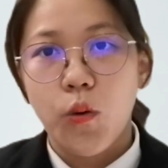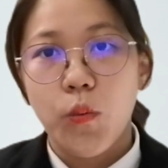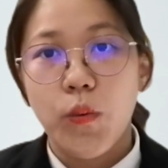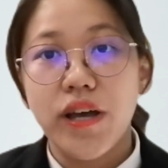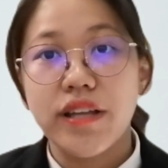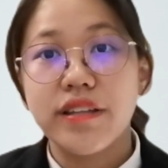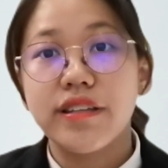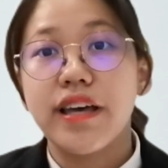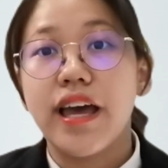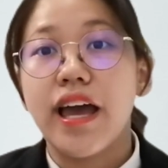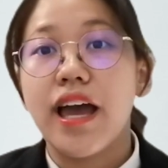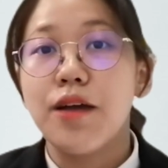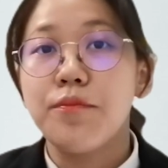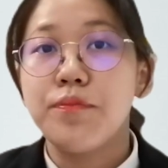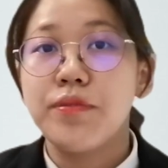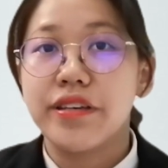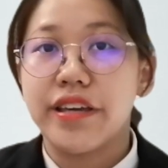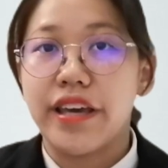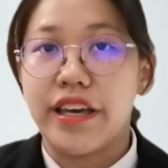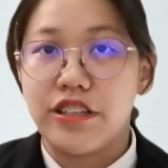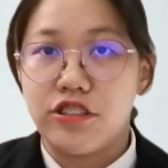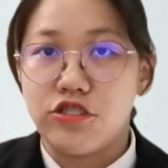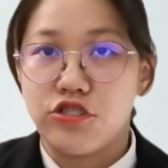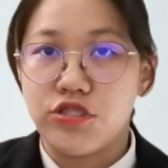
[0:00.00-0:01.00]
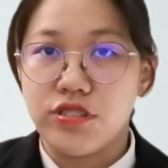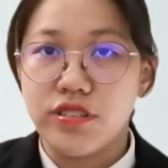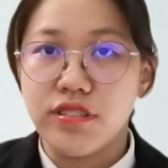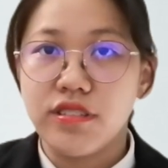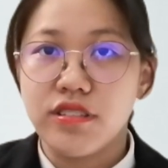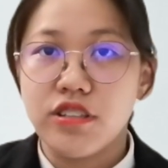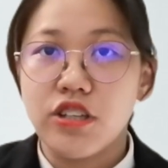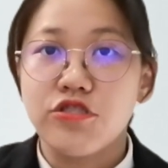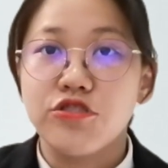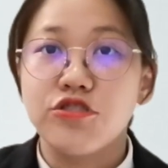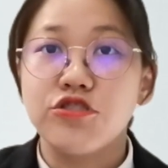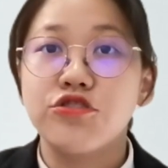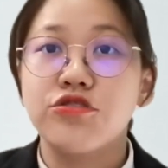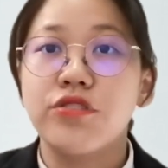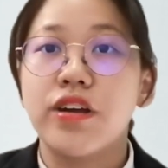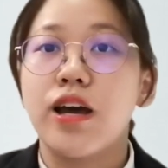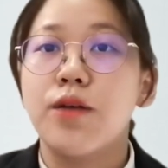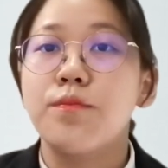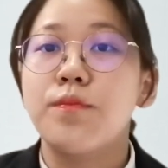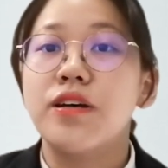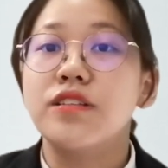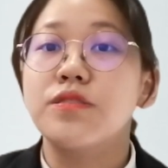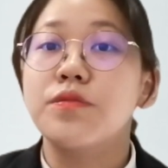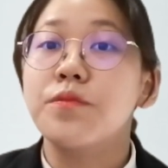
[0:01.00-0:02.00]
where the applications to strike
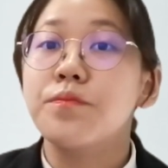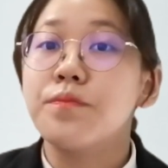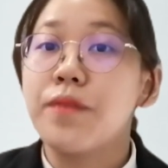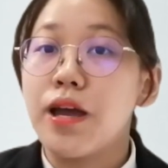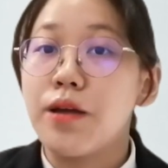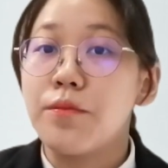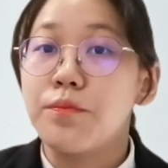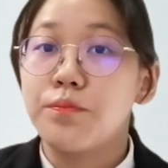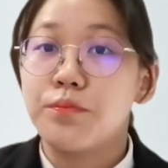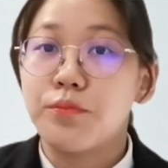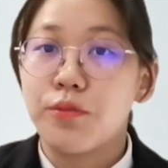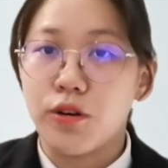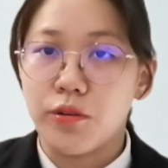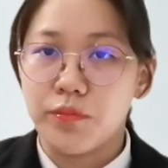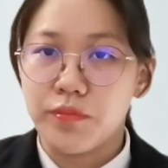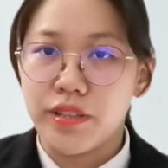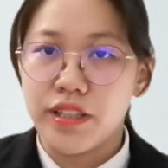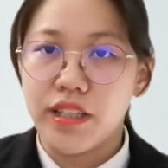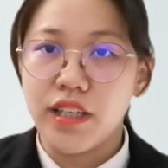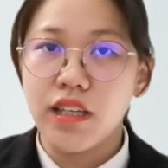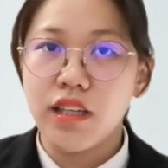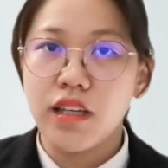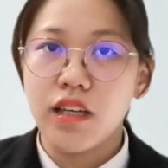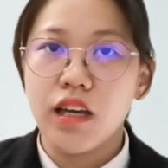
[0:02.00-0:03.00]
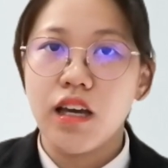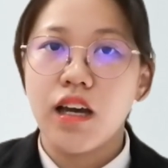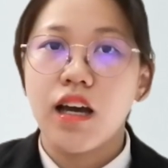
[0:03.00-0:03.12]
out must be made promptly,